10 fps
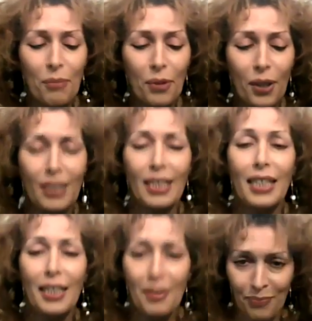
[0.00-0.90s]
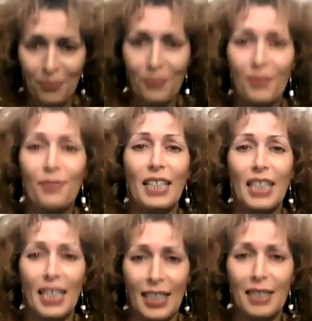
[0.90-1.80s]
more
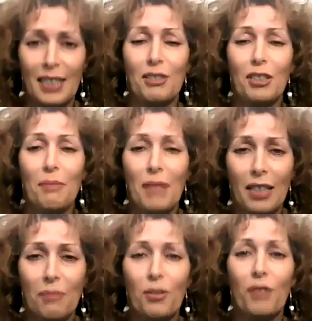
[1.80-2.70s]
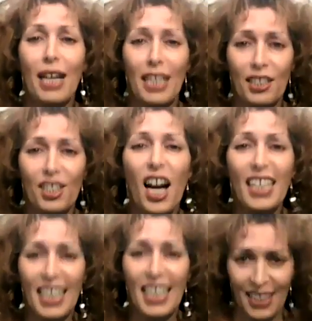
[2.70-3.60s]
funny it seems to be, the more right on
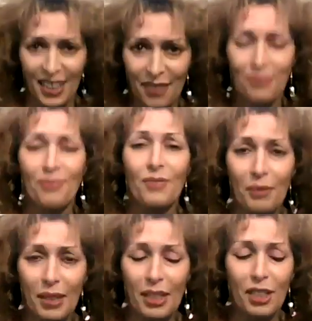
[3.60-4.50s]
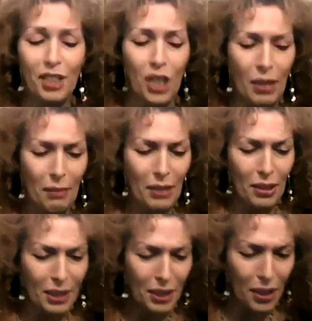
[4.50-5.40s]
target for what they're showing me
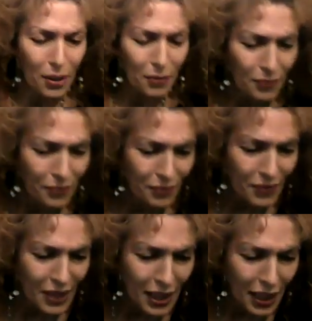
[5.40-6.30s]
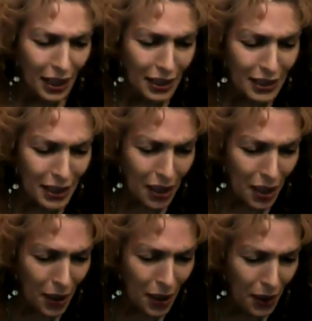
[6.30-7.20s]
or so.
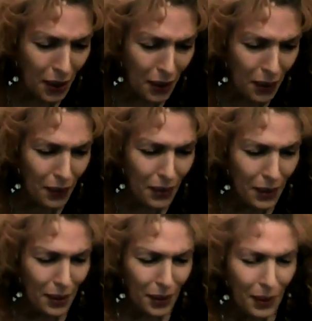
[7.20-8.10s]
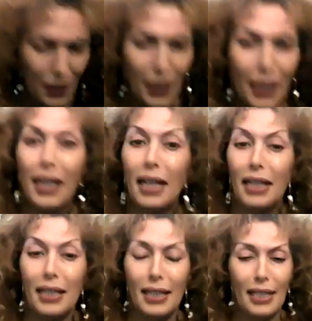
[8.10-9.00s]
So
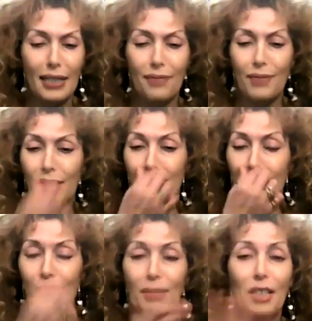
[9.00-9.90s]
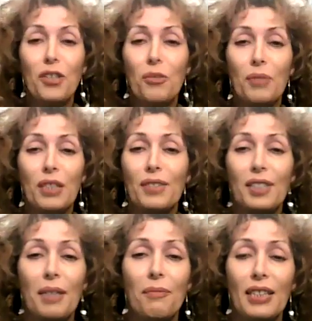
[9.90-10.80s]
it's something humorous for
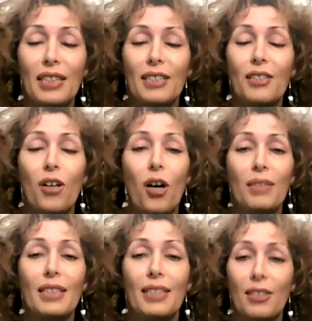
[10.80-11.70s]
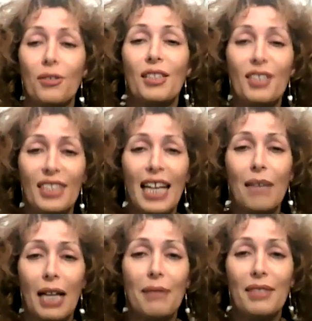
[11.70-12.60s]
some reason. So hopefully you understand
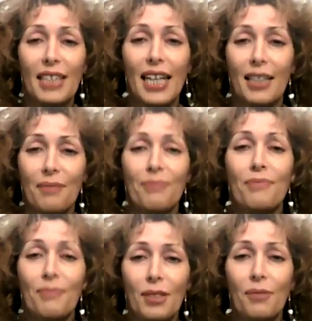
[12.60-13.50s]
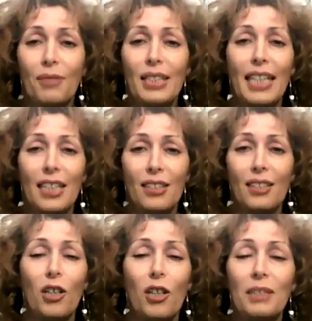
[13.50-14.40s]
what I'm saying, relating to
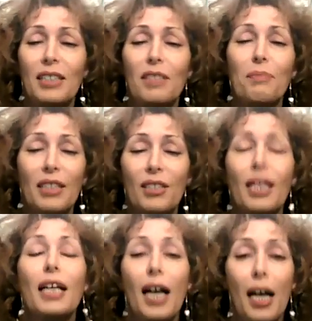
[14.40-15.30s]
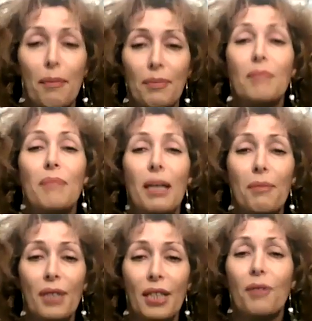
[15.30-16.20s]
this. Hopefully this brings up the
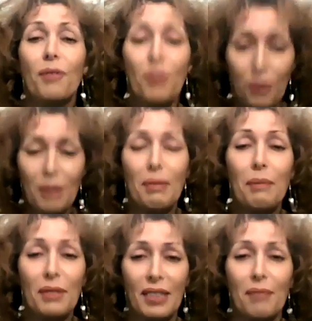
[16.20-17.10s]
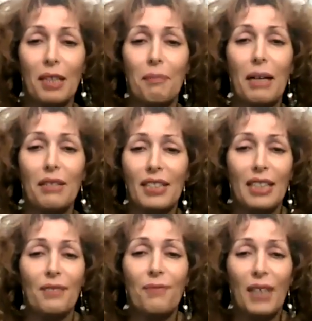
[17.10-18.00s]
memory, or you remember something about this
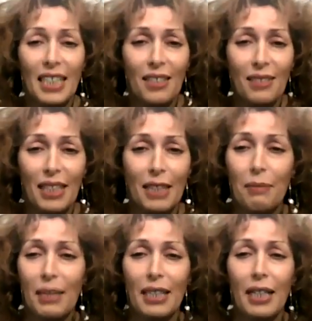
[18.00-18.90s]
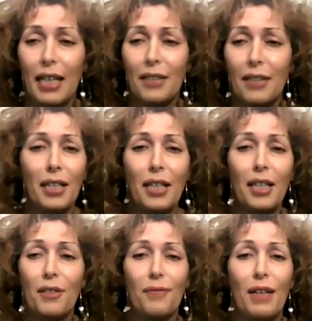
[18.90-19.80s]
that's funny that everybody had.
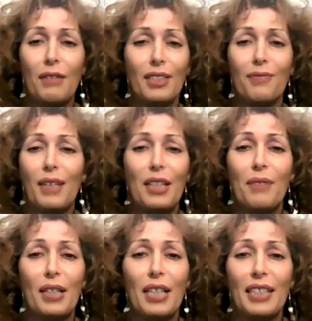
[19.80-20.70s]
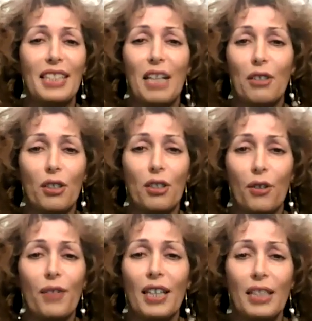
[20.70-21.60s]
You found this very, very hysterical or
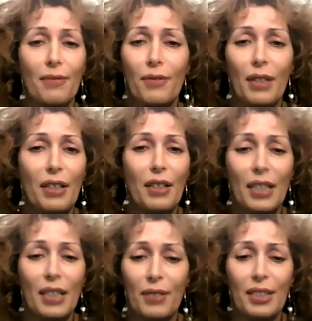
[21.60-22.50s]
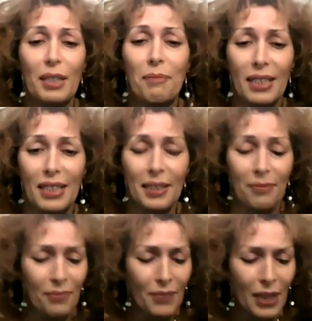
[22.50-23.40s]
funny, very funny for some reason.
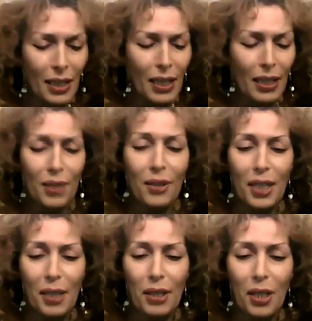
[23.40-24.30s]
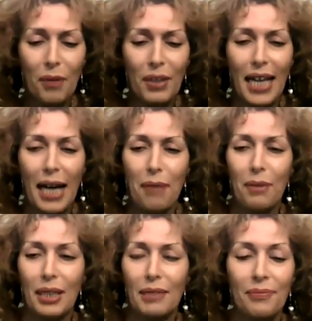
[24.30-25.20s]
So here we go with that
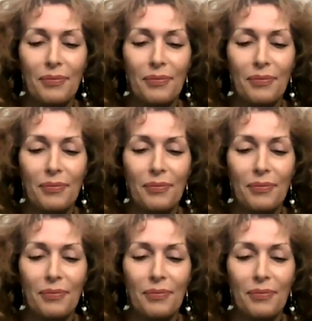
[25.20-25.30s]
one.